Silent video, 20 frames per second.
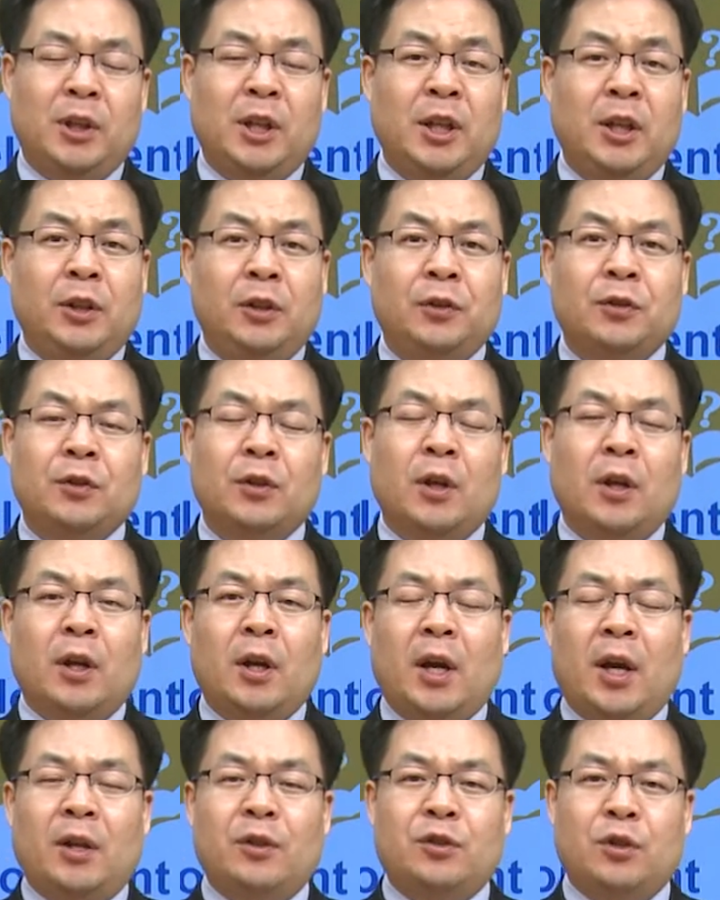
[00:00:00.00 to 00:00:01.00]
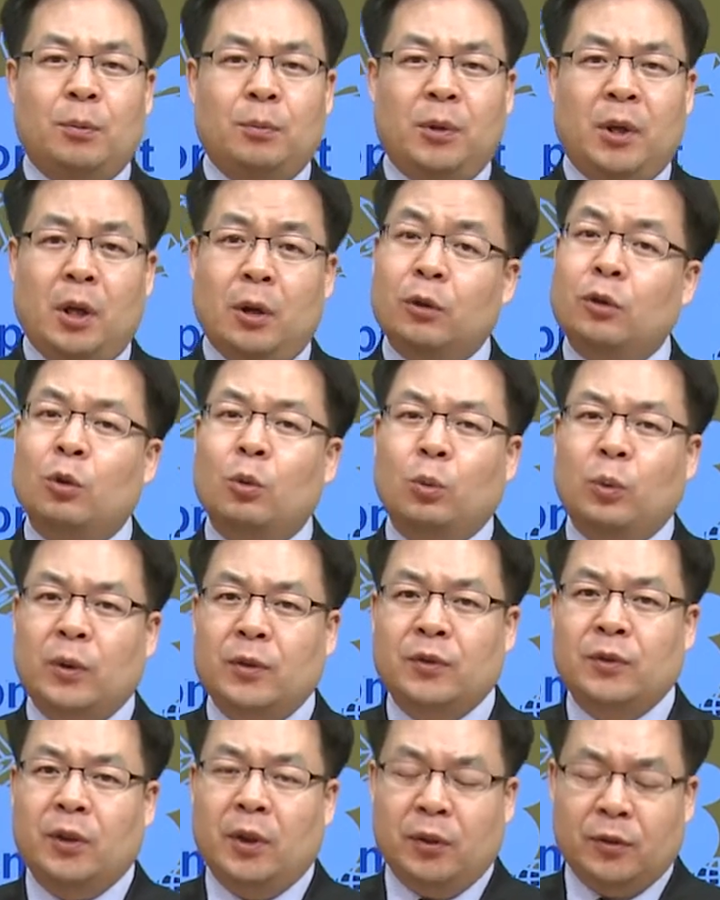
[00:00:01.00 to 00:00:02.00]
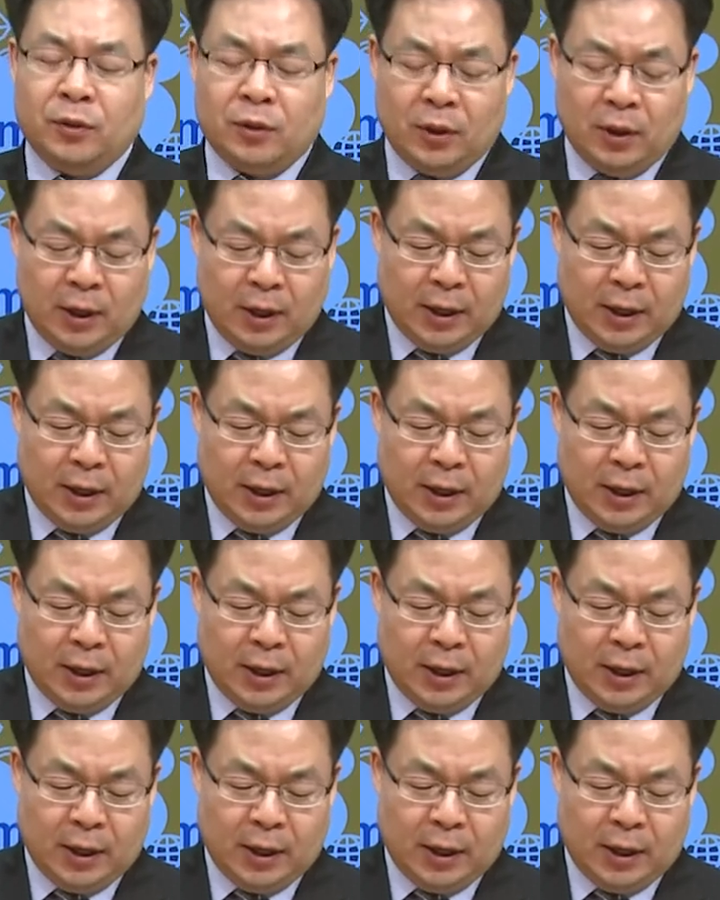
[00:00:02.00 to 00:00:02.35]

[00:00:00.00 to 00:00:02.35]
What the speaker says: is and some characteristics,